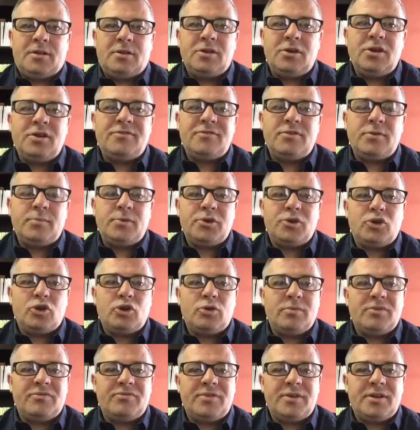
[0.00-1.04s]
Life can
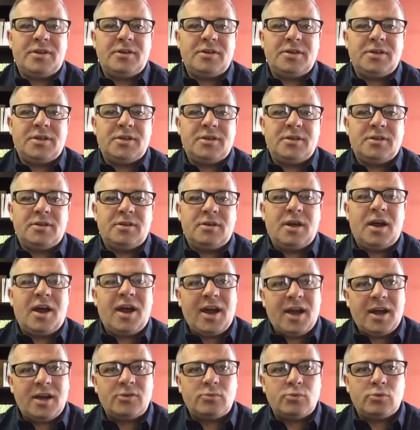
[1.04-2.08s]
become or feel like
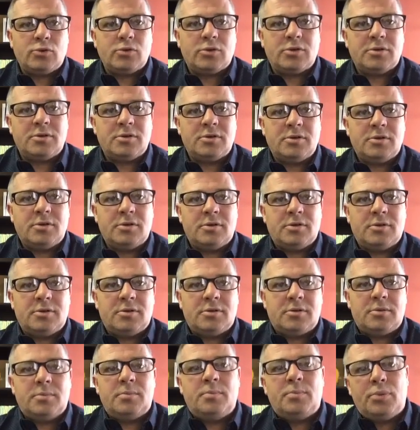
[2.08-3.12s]
hard work,
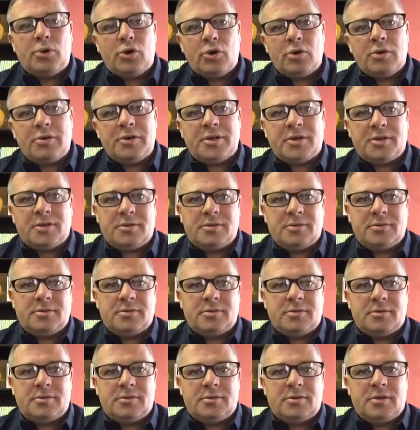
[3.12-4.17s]
boring,
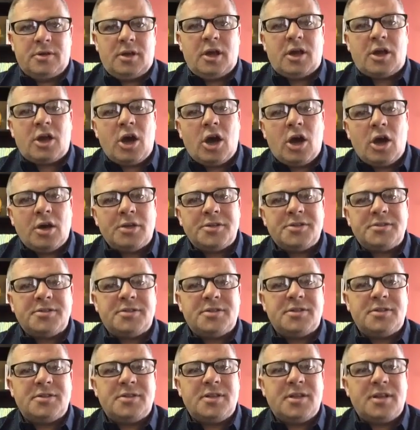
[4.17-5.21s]
a
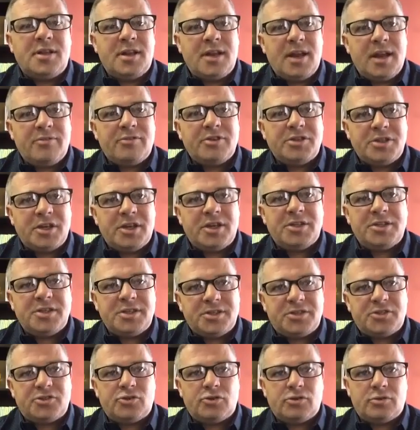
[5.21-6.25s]
constant, never
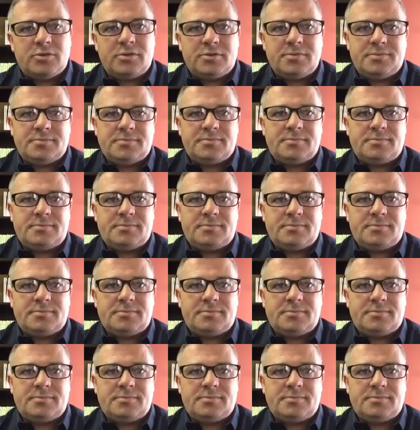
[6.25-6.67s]
changing struggle.